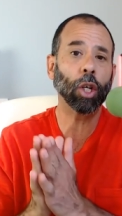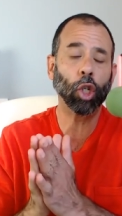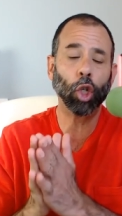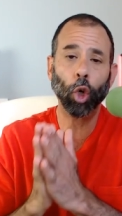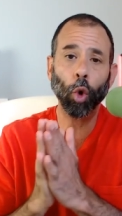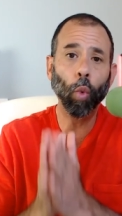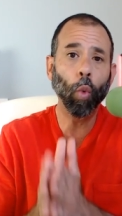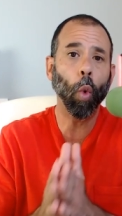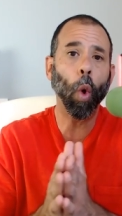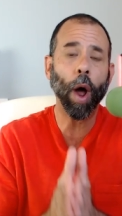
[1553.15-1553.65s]

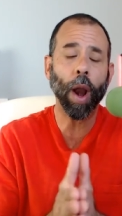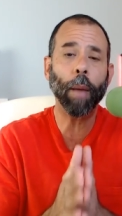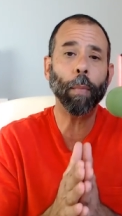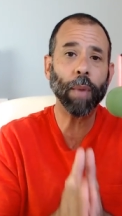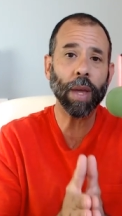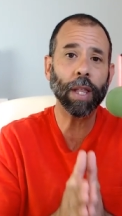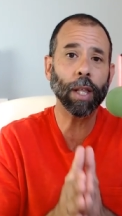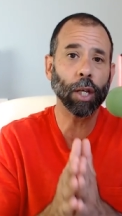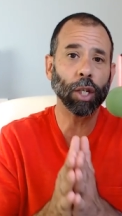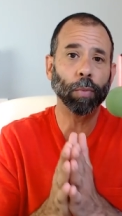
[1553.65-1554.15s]
because you want to
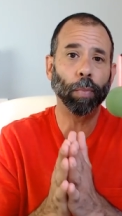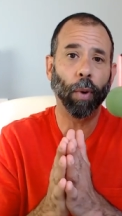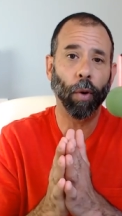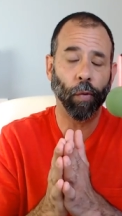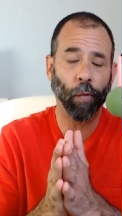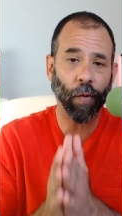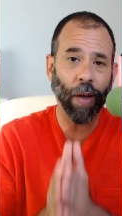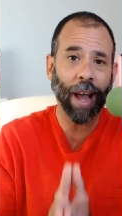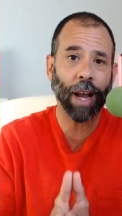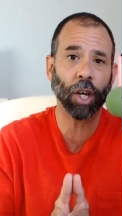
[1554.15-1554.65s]
be this
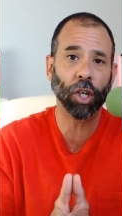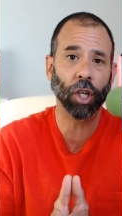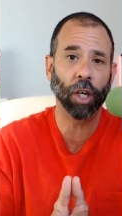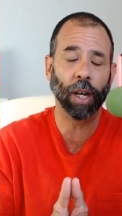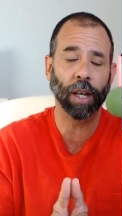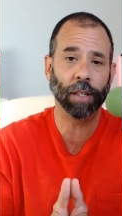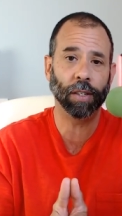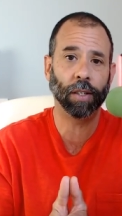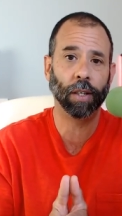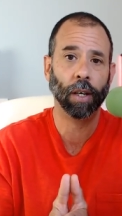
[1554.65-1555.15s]

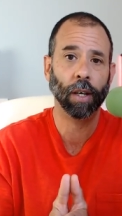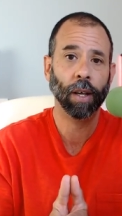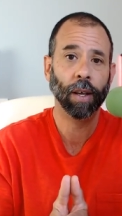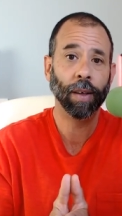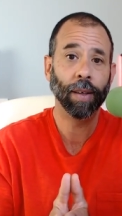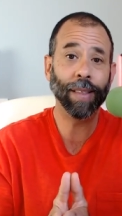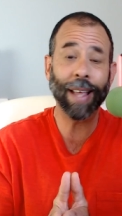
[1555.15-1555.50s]
perfectionist